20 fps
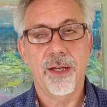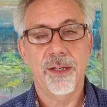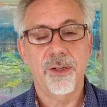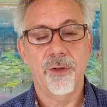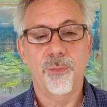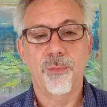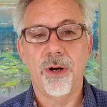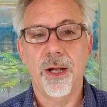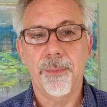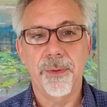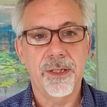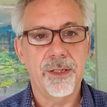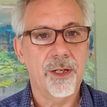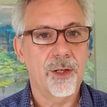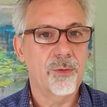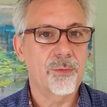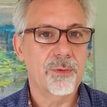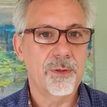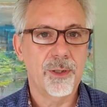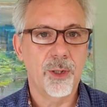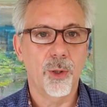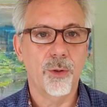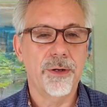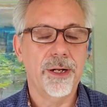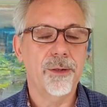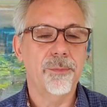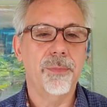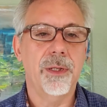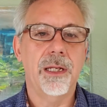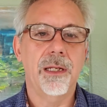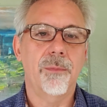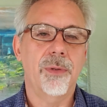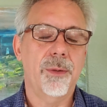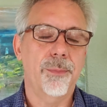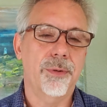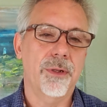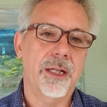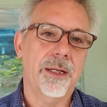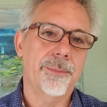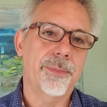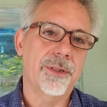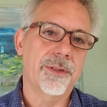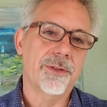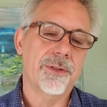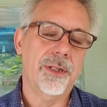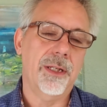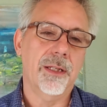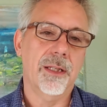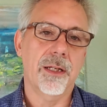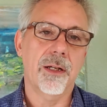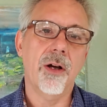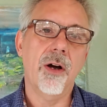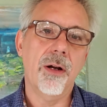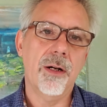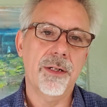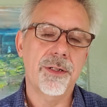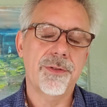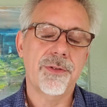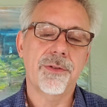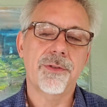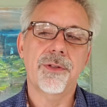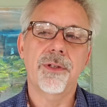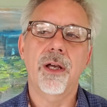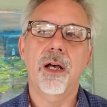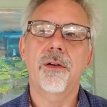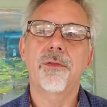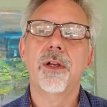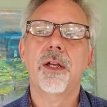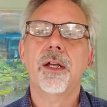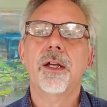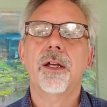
you probably don't go around beating people up and stealing cars and stuff,